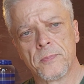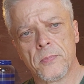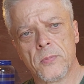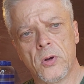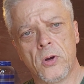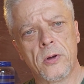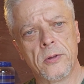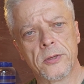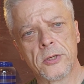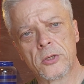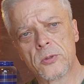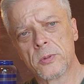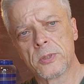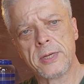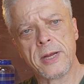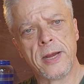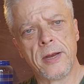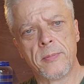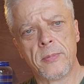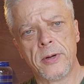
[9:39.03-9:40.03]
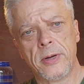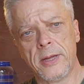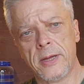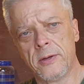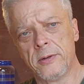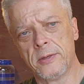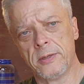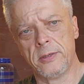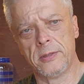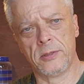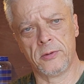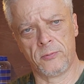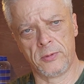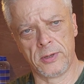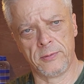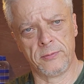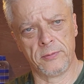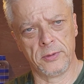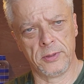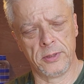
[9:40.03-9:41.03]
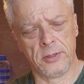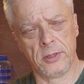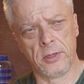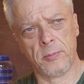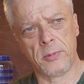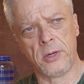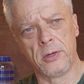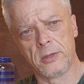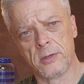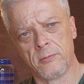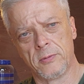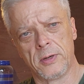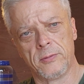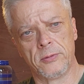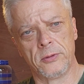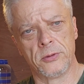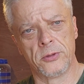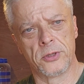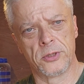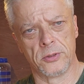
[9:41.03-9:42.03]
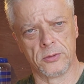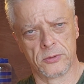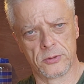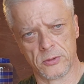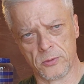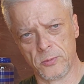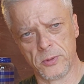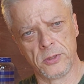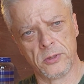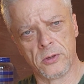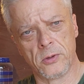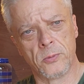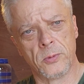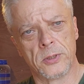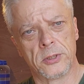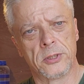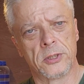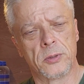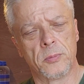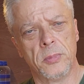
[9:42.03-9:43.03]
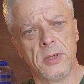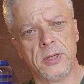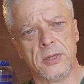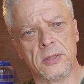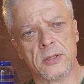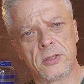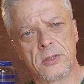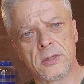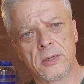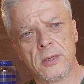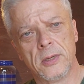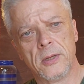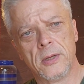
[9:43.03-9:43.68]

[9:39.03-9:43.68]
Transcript: All this was hammered out in the American Revolution, so we know what this means.